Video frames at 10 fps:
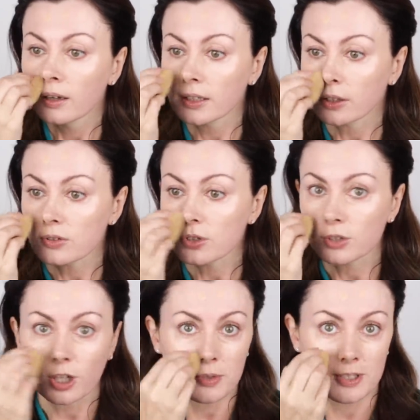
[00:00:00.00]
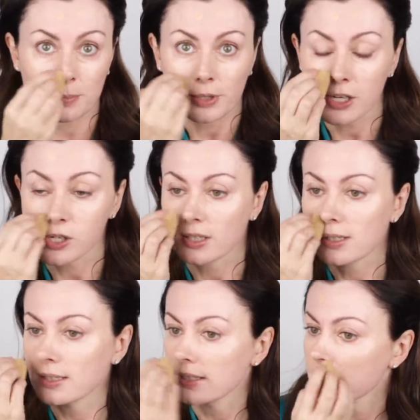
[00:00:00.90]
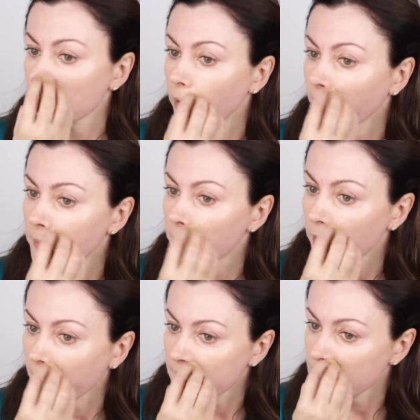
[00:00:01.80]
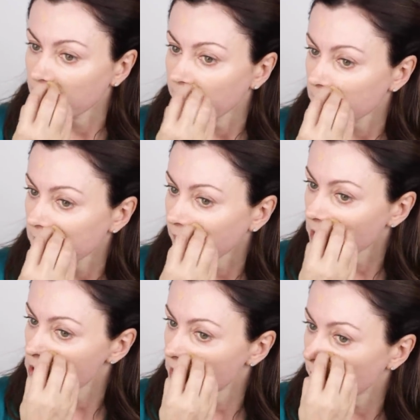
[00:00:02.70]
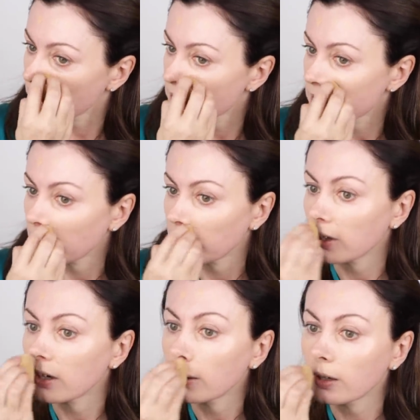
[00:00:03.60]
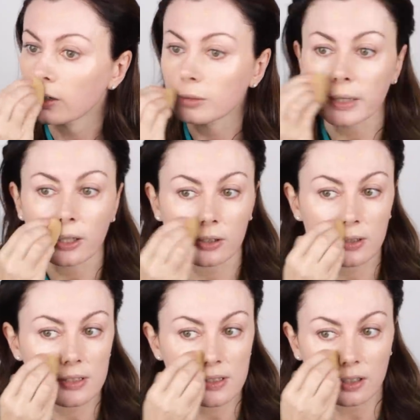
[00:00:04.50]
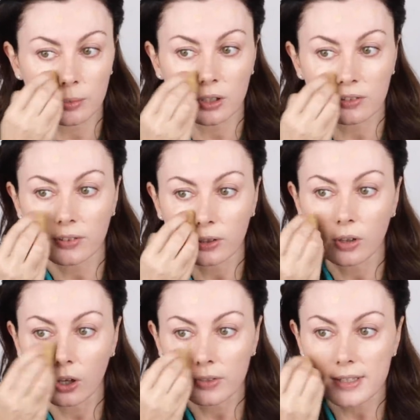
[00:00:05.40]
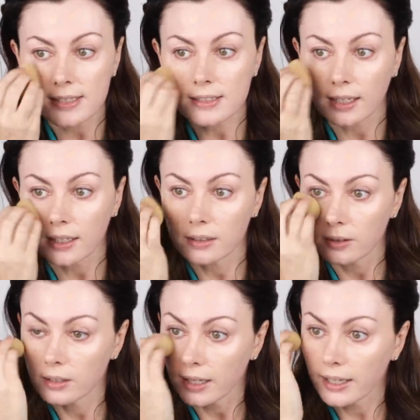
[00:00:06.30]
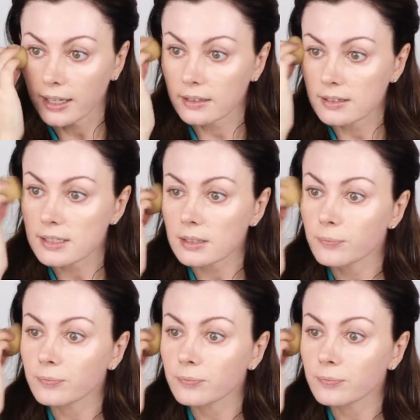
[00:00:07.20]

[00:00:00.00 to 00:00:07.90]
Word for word: you know, Dewdrops is precious. It's quite a pricey foundation, but it's, oh my goodness, so beautiful on the skin. And